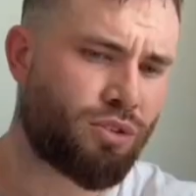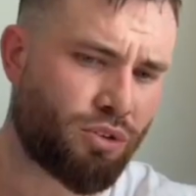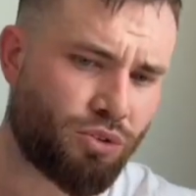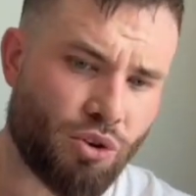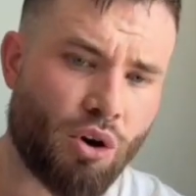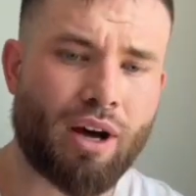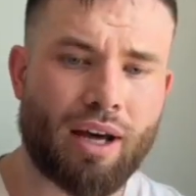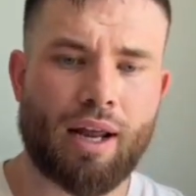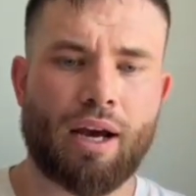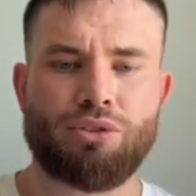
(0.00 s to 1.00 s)
So you're not
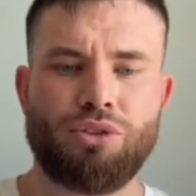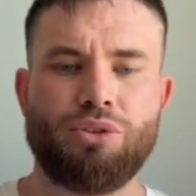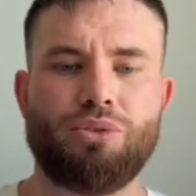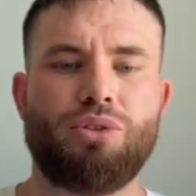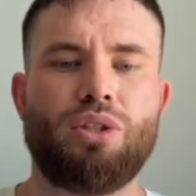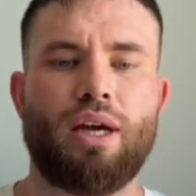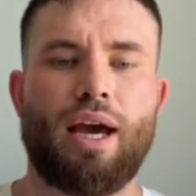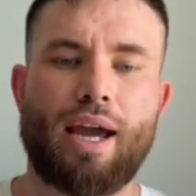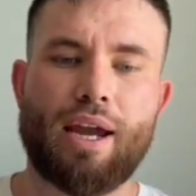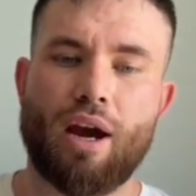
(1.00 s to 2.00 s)
allowed to use
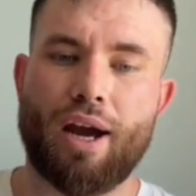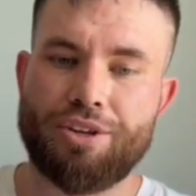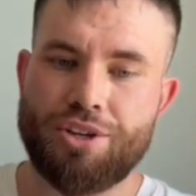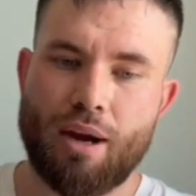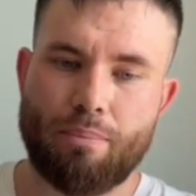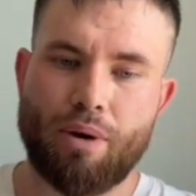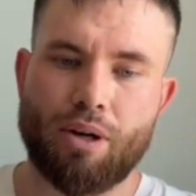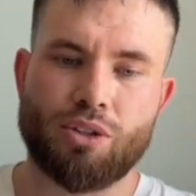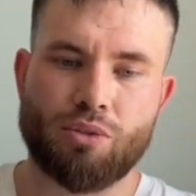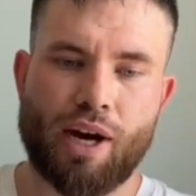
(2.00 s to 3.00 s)
AI
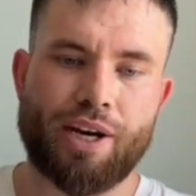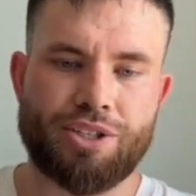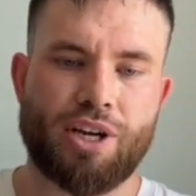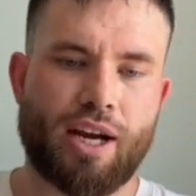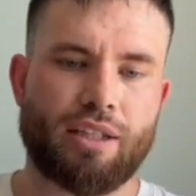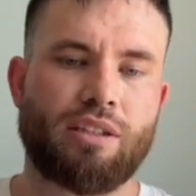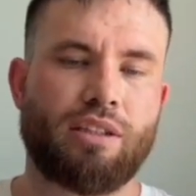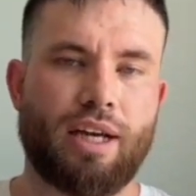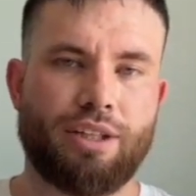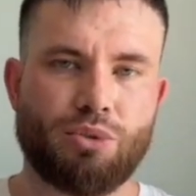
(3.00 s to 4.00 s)
chatbot to write chats
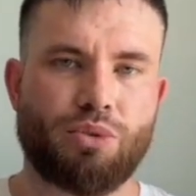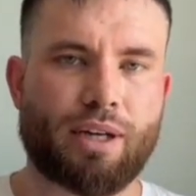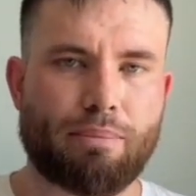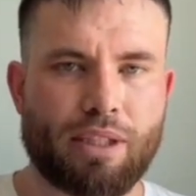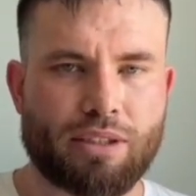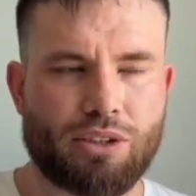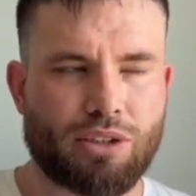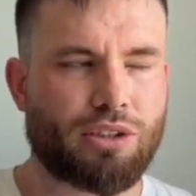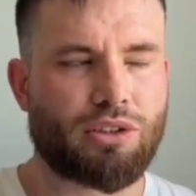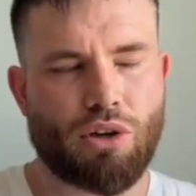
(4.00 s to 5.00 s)
and direct
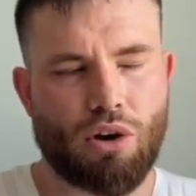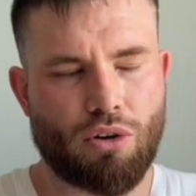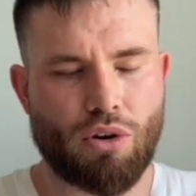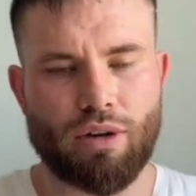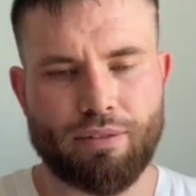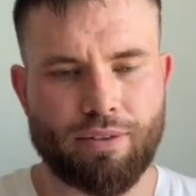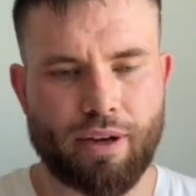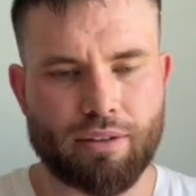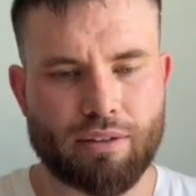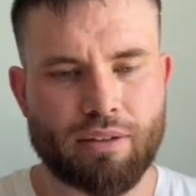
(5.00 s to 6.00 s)
messages on
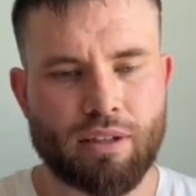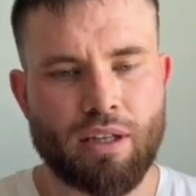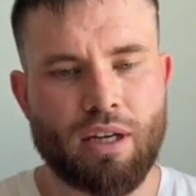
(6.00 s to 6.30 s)
Onlyfans.